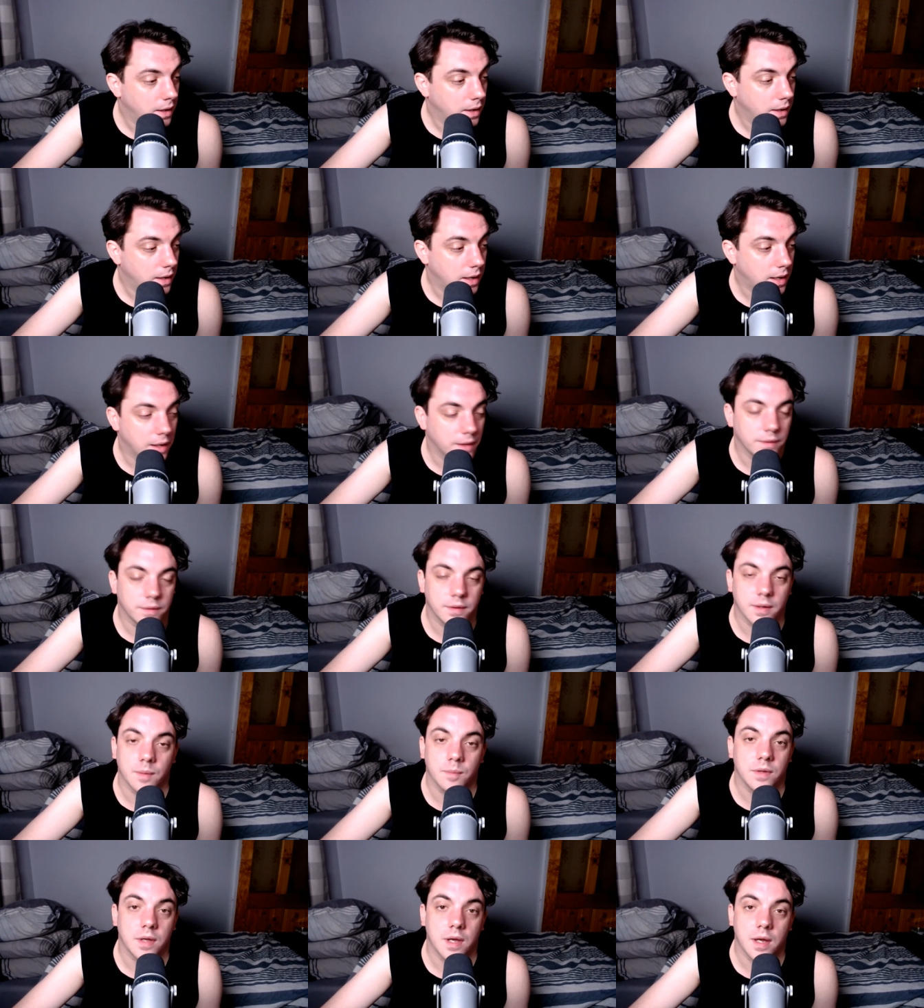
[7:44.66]
And
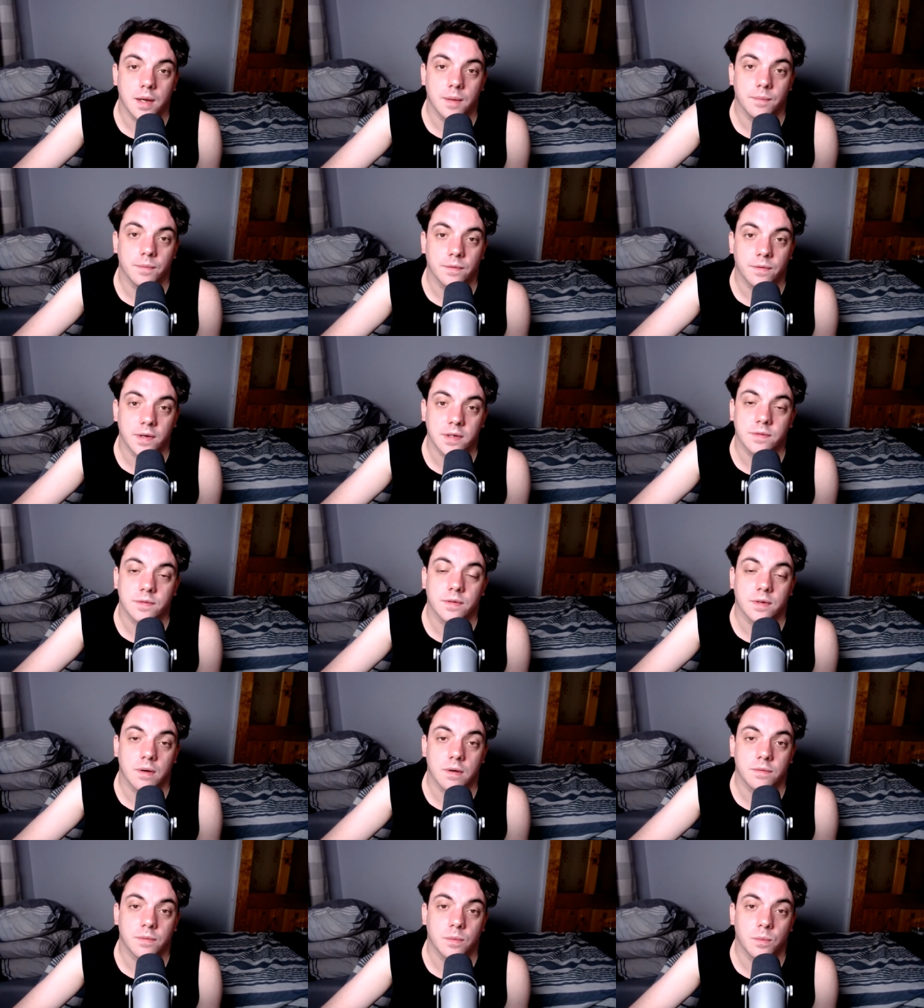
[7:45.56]
um, yeah, thanks for
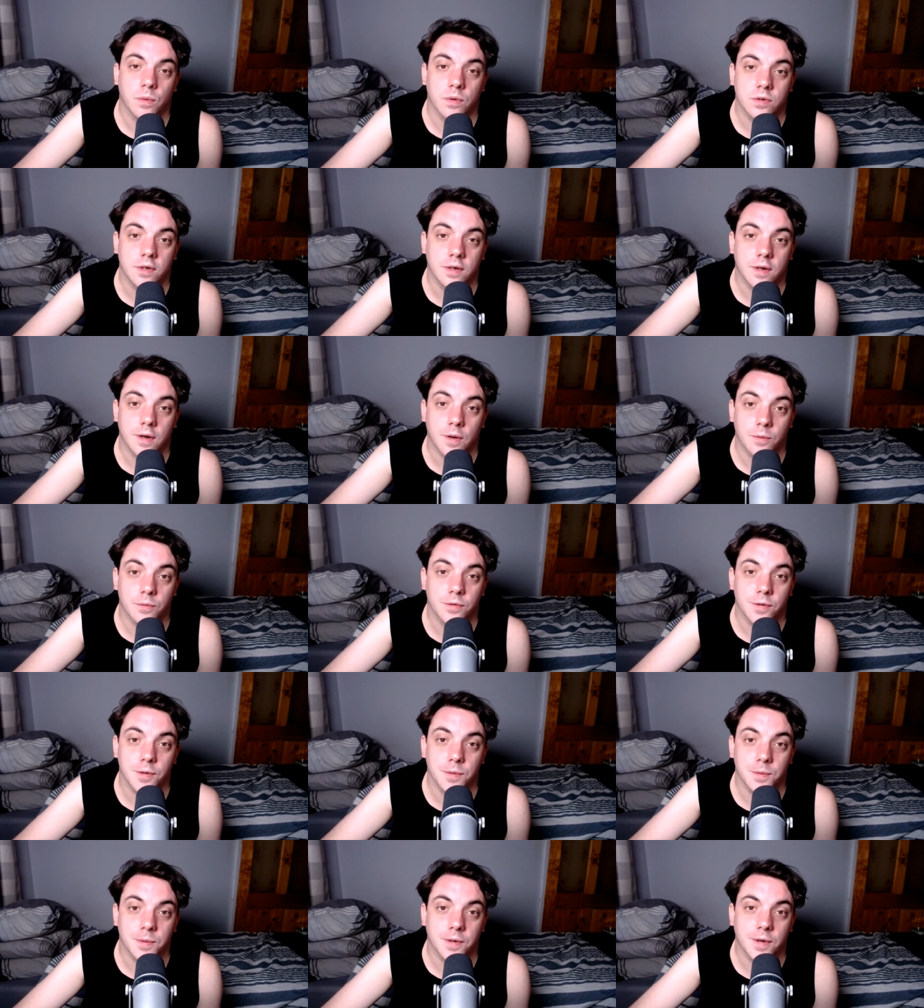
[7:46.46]
guys for watching, and I'll
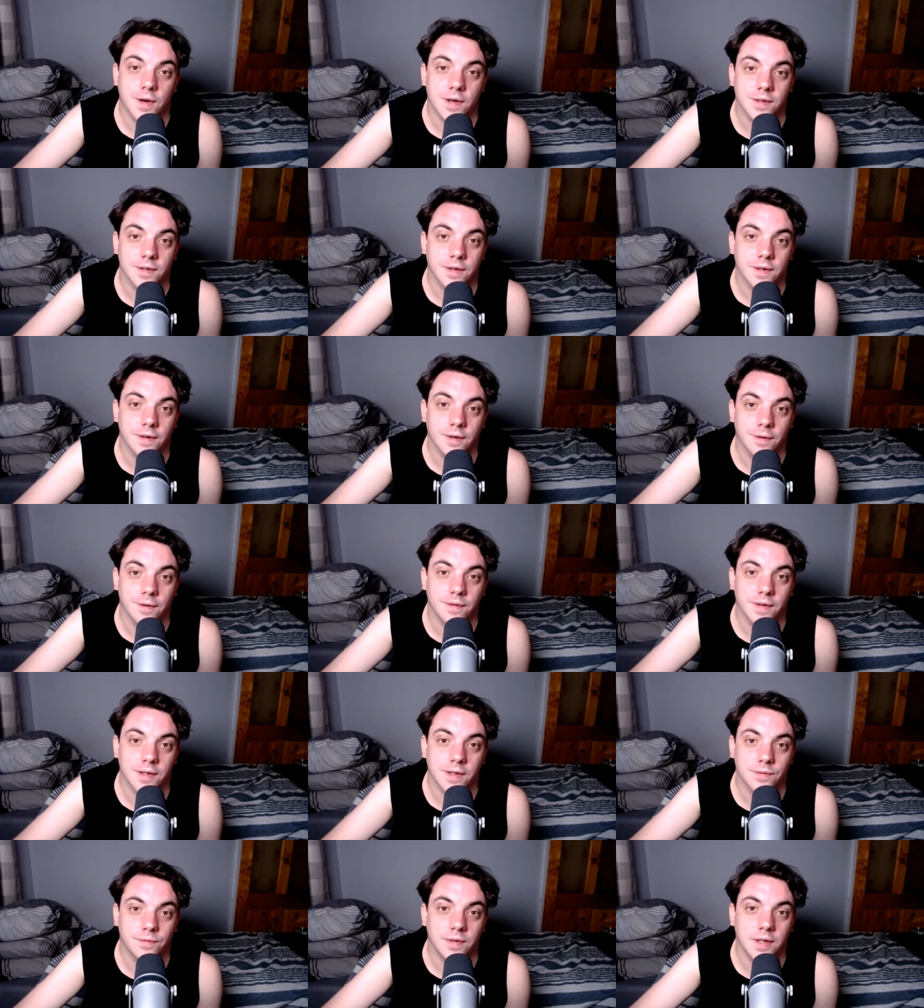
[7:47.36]
see you guys uh, on
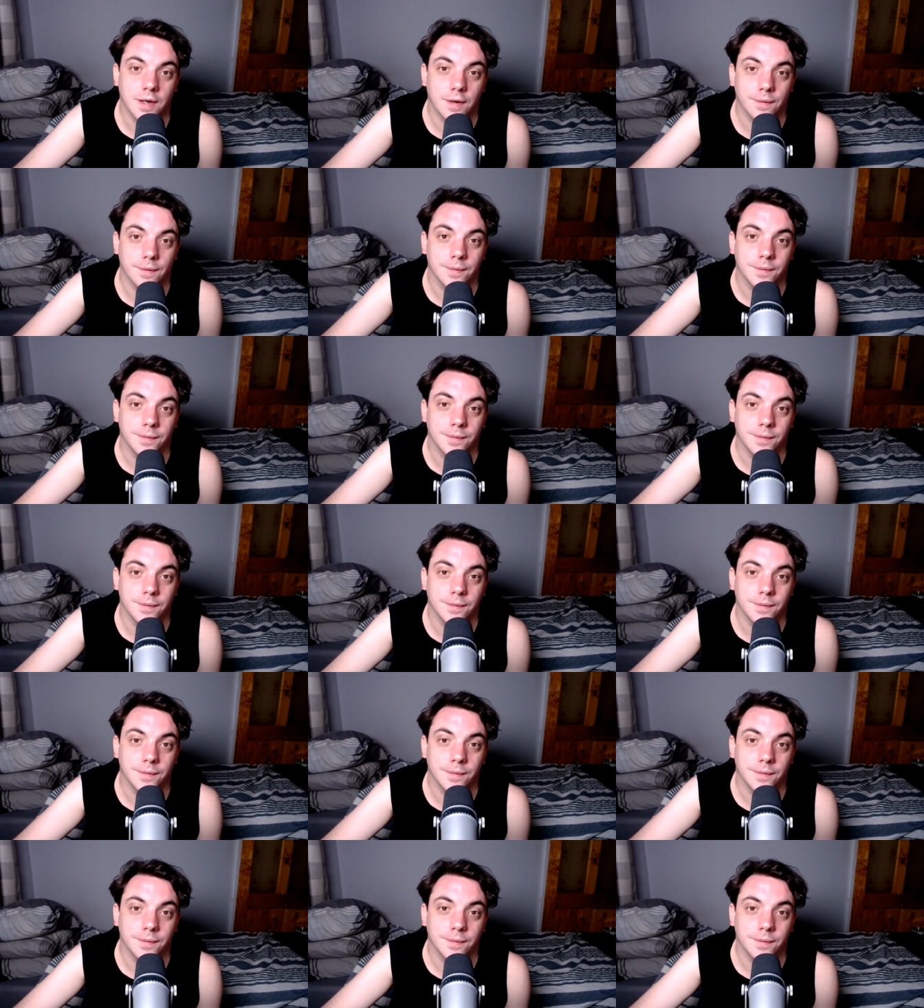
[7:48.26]
the next video.